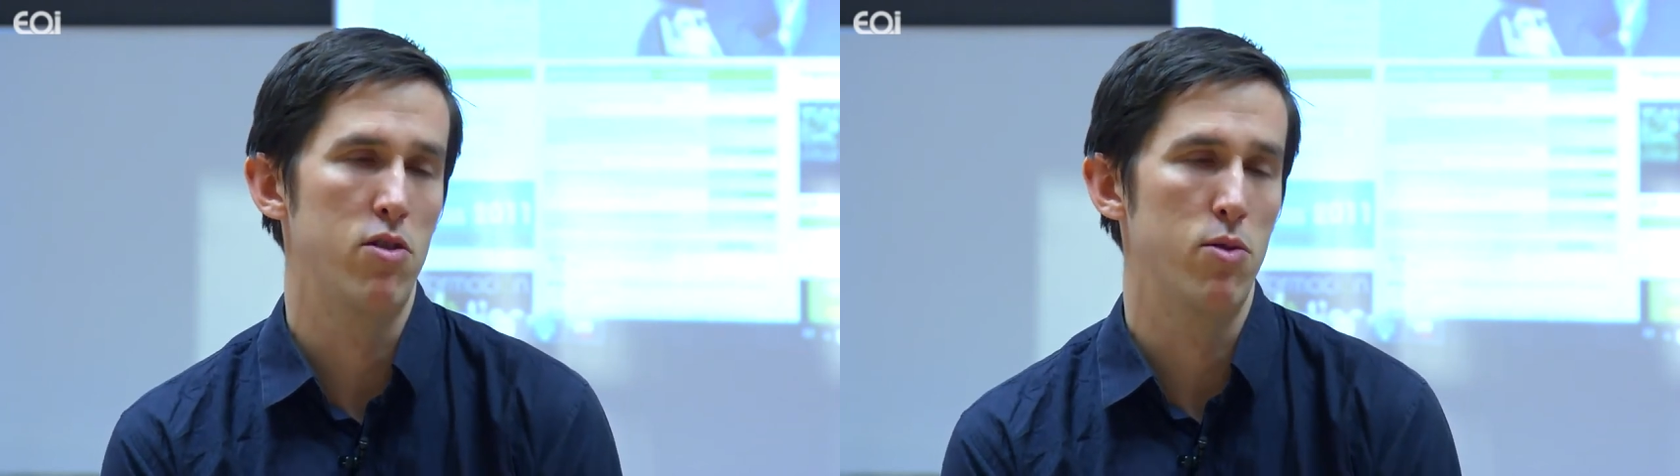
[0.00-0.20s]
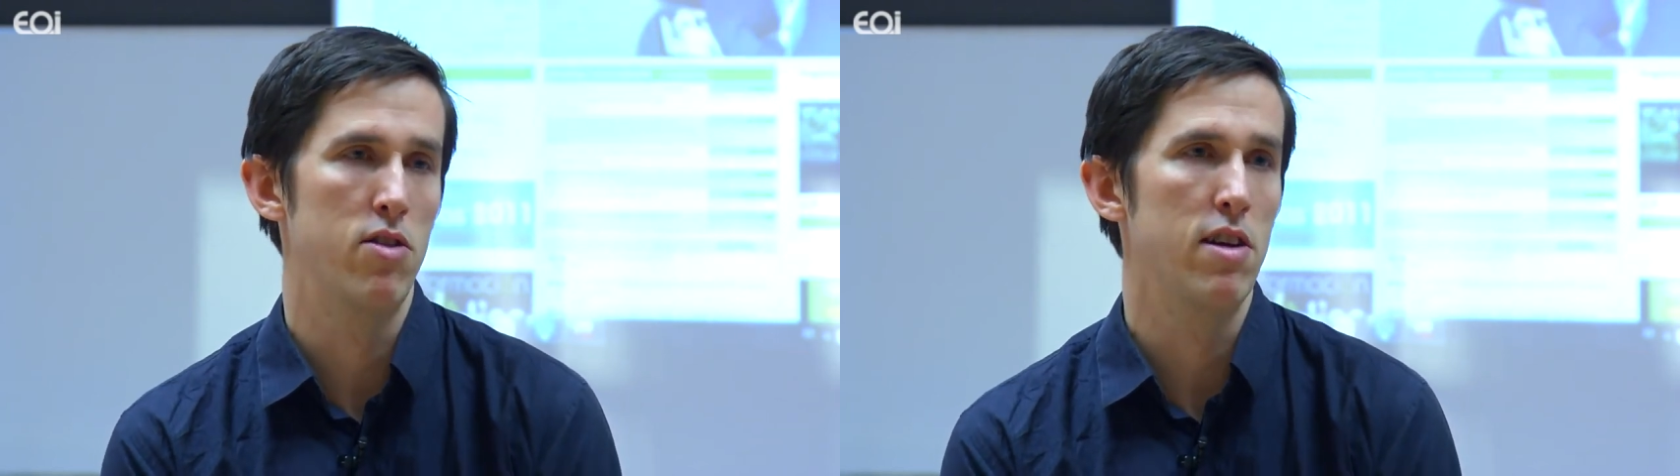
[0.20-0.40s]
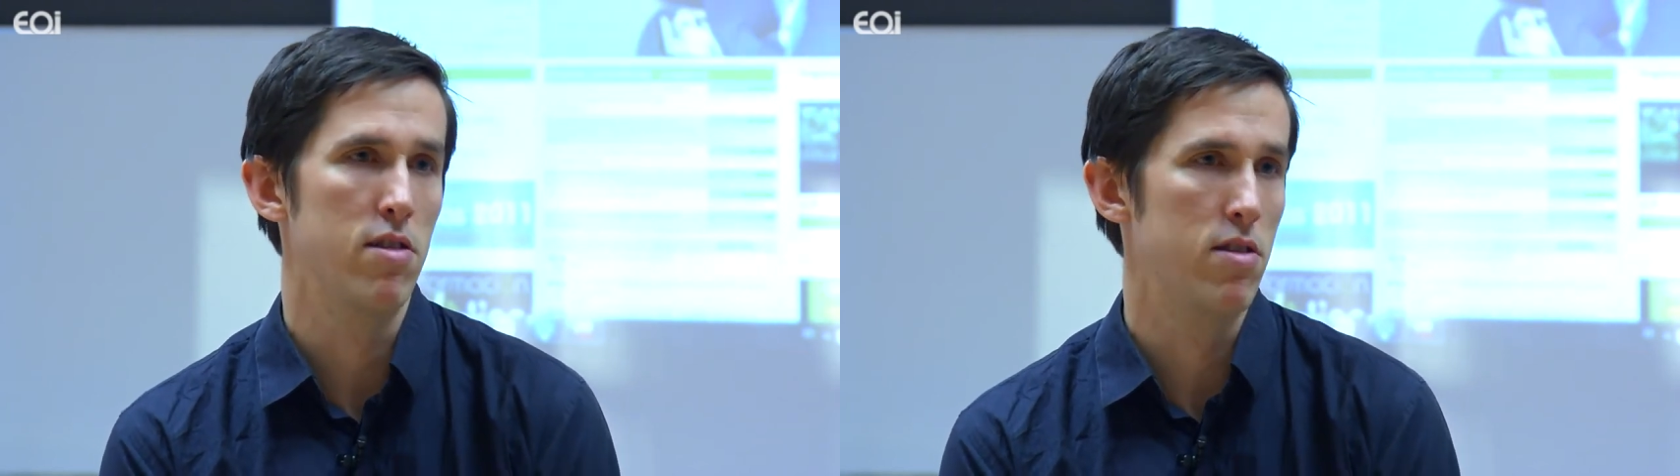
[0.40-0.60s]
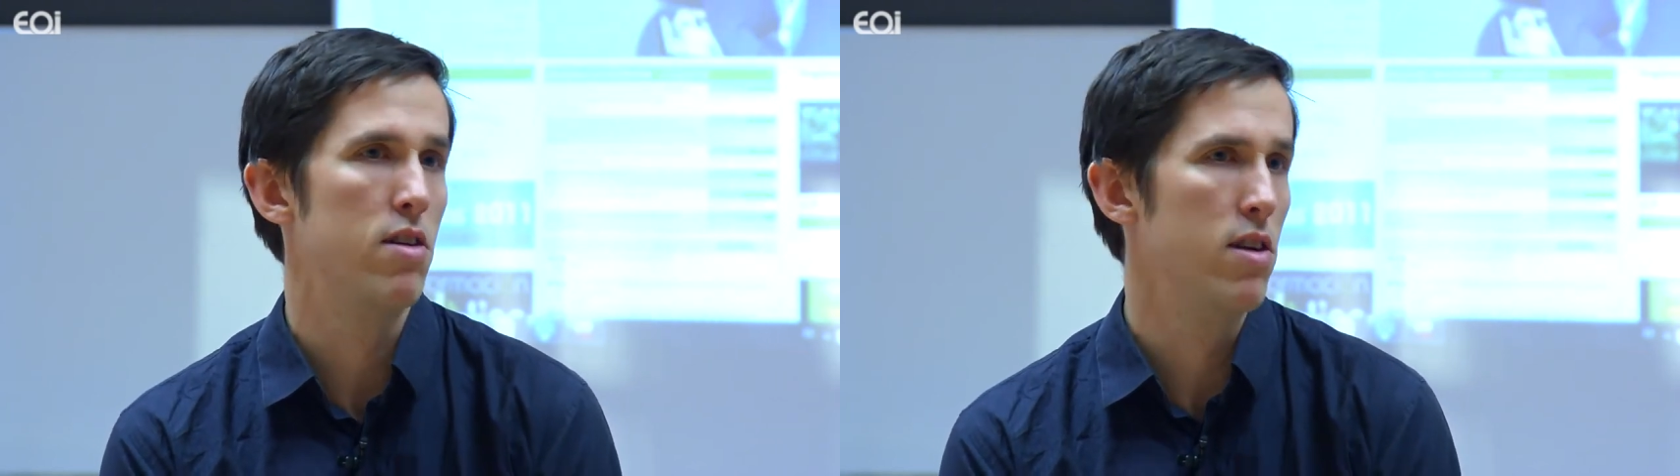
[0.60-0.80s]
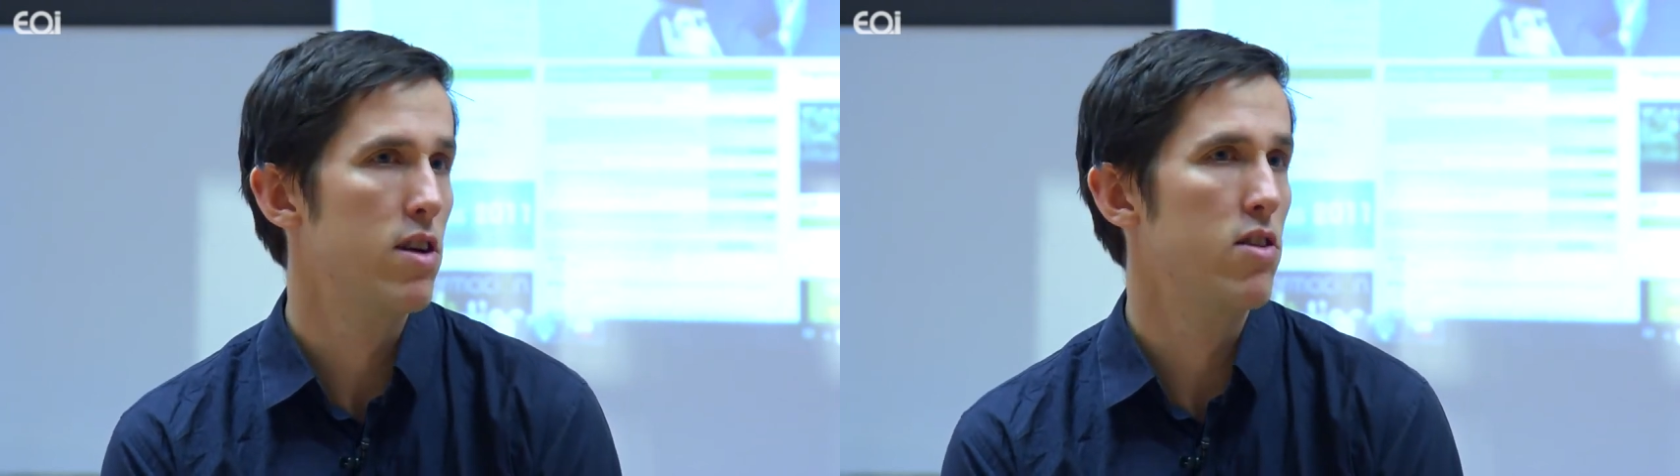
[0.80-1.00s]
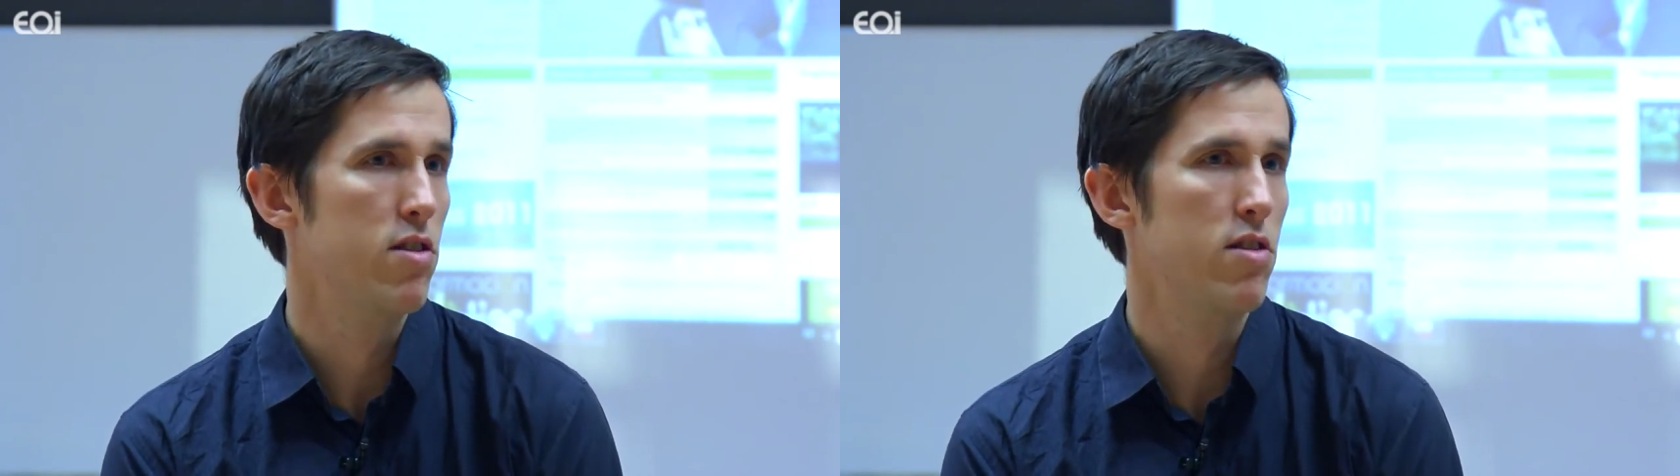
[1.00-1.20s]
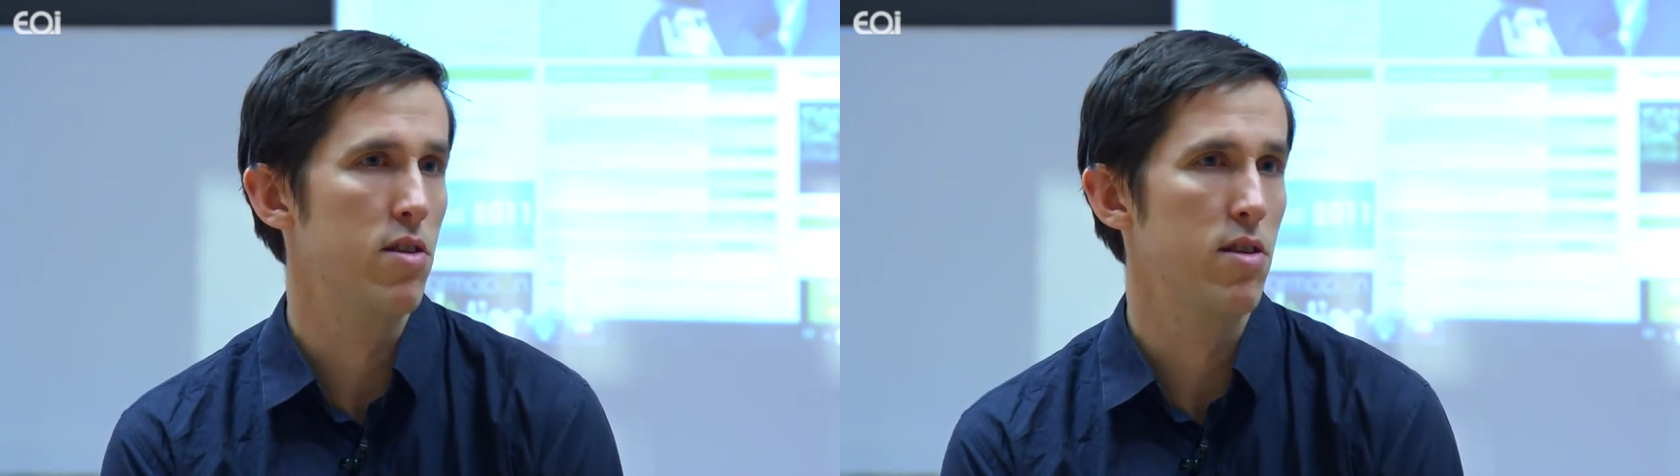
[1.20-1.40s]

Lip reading: we're seeking to